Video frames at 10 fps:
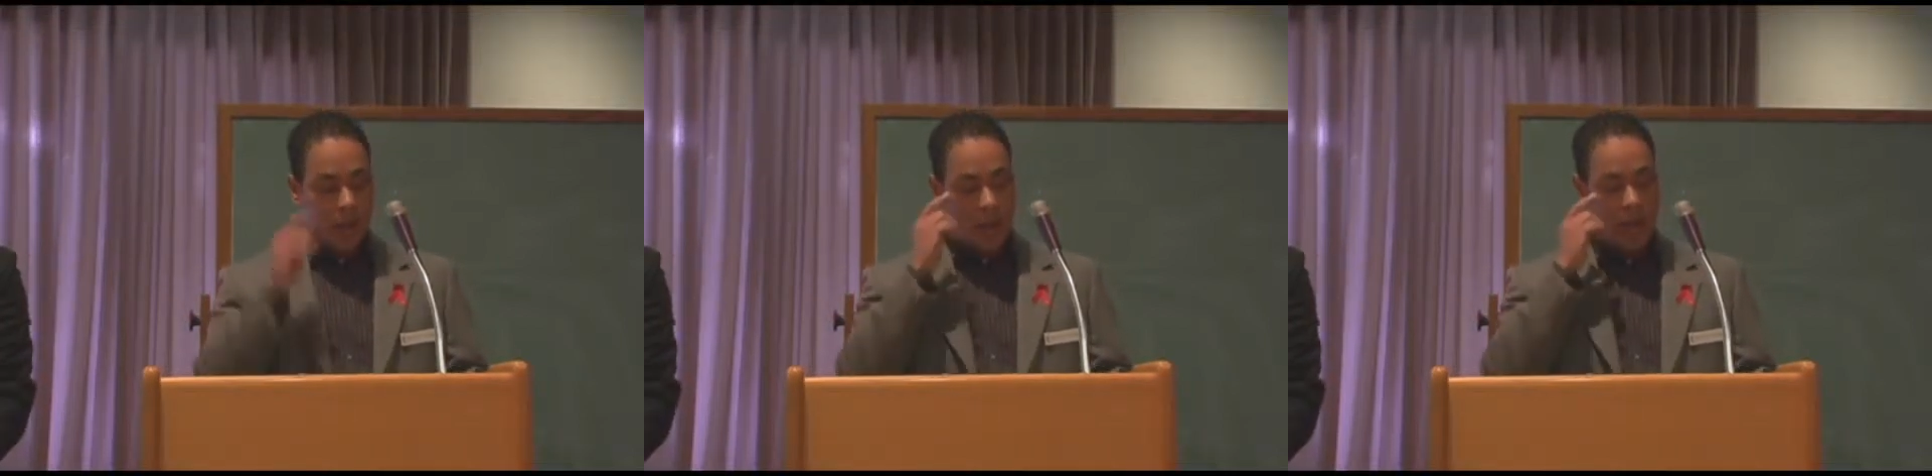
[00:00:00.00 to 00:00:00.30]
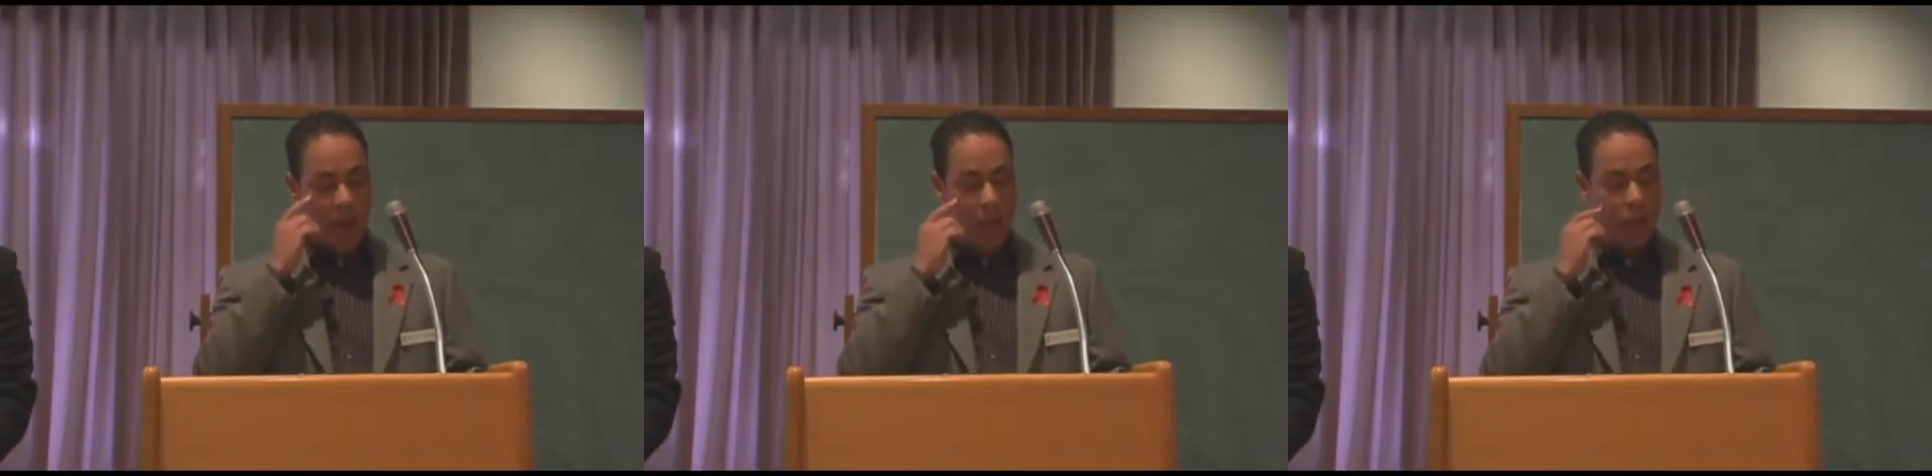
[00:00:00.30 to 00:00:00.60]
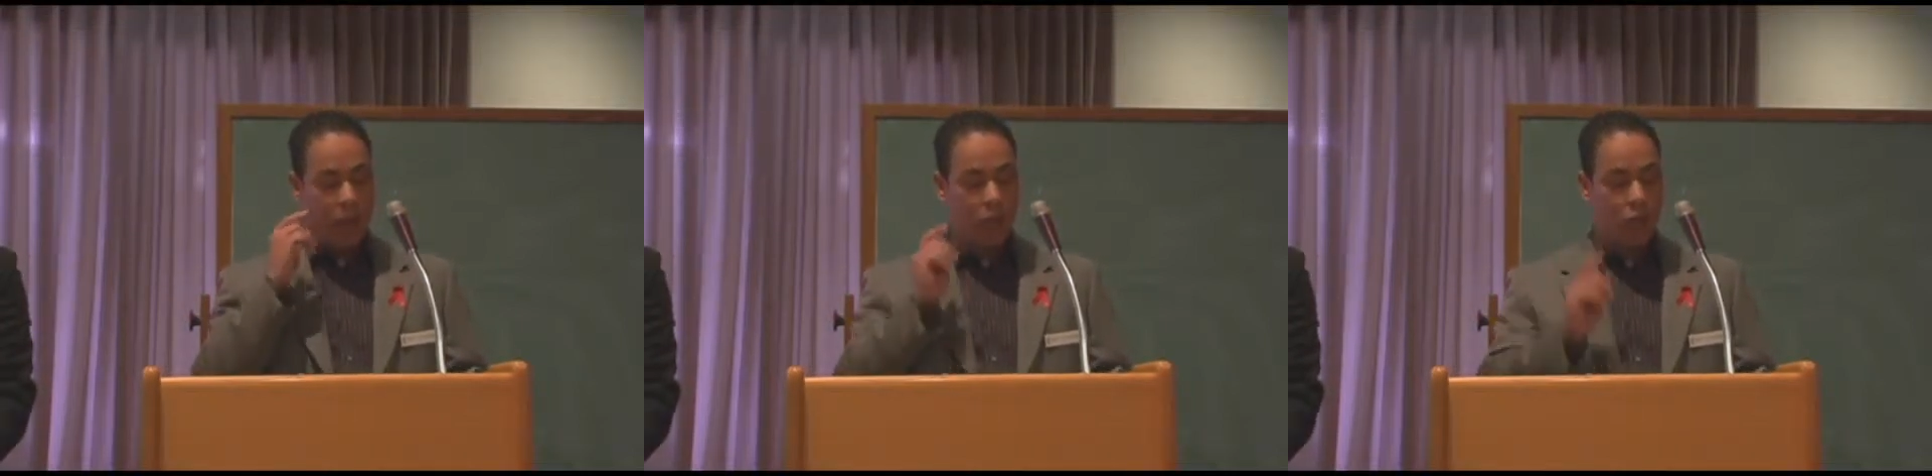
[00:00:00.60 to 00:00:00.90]
I'm happy to
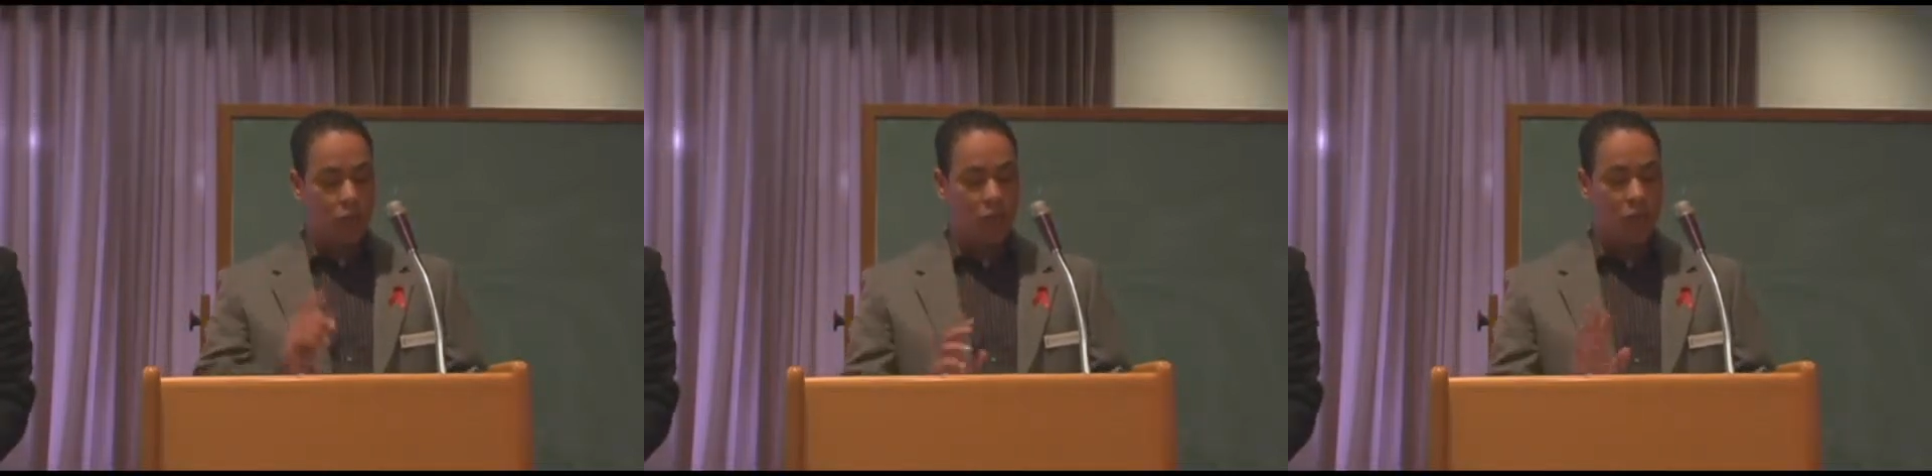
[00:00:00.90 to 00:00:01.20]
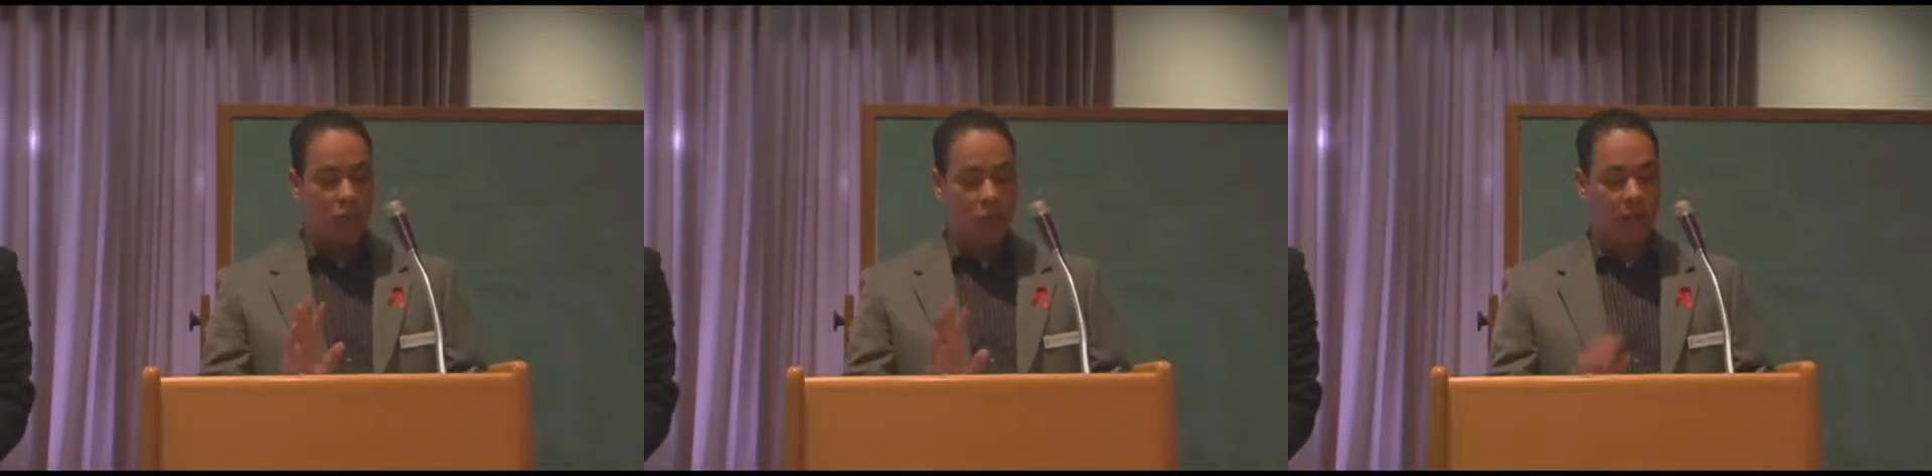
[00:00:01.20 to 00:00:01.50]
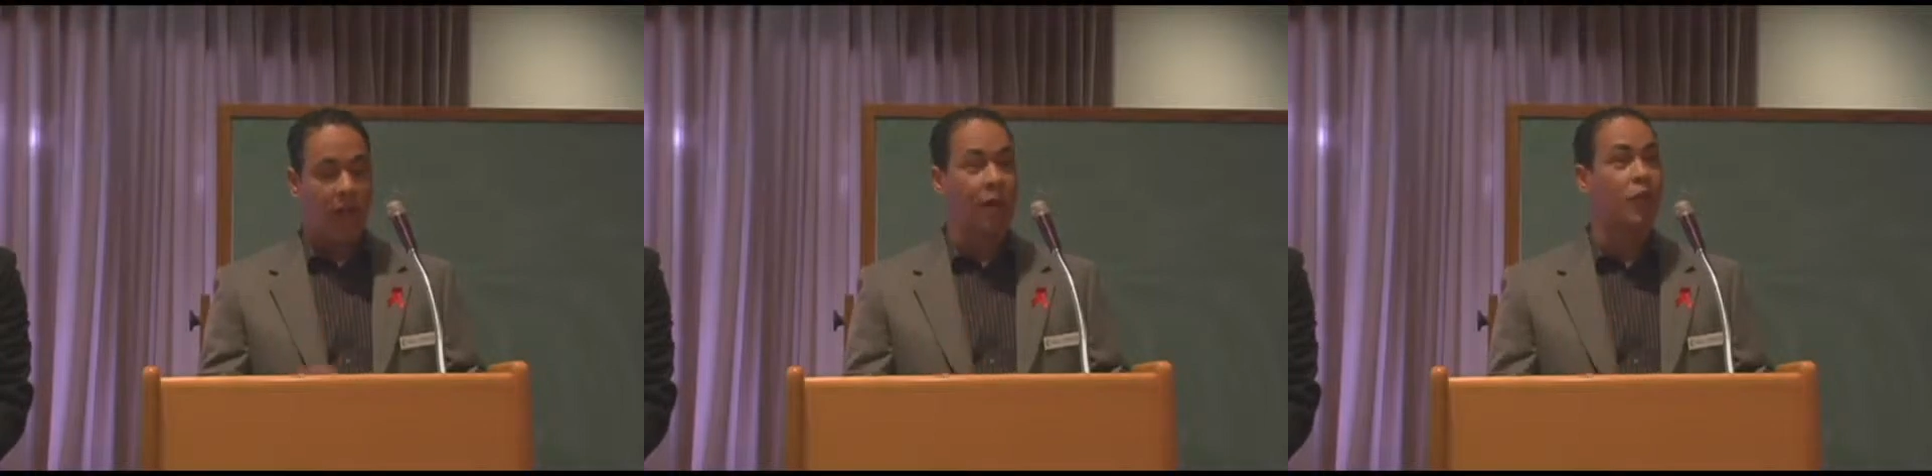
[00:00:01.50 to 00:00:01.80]
introduce BJ
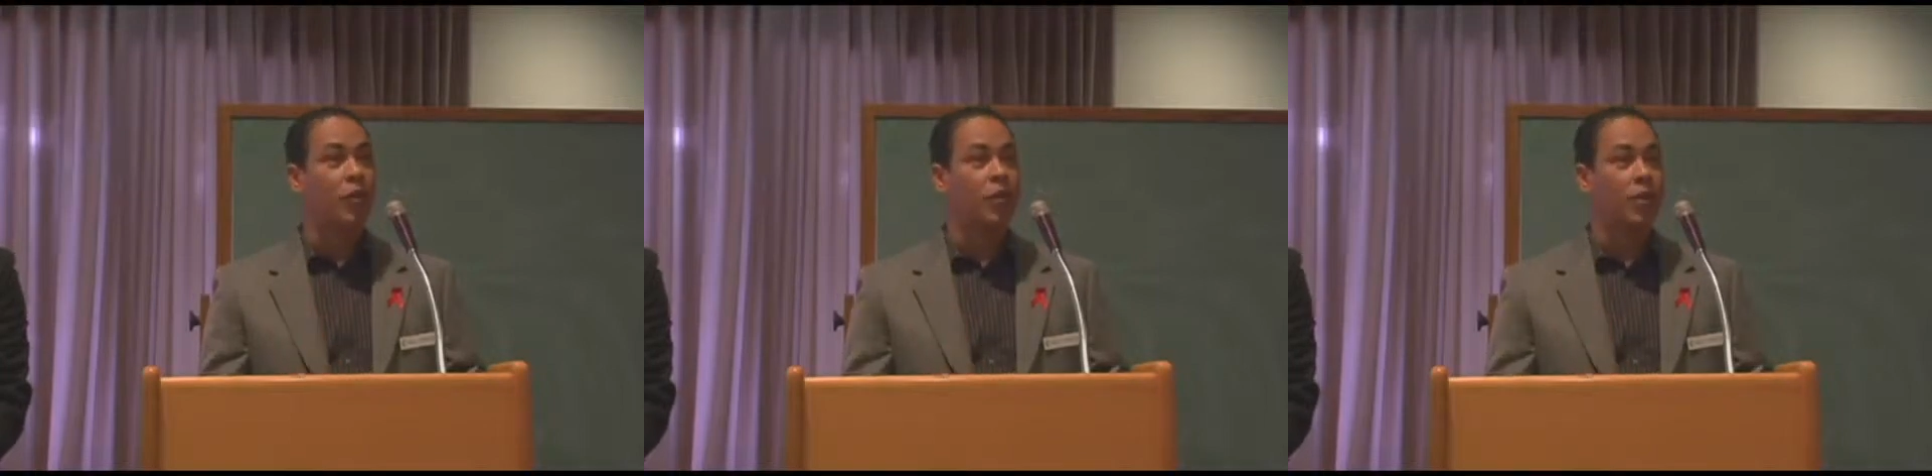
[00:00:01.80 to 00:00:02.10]
Cavnor.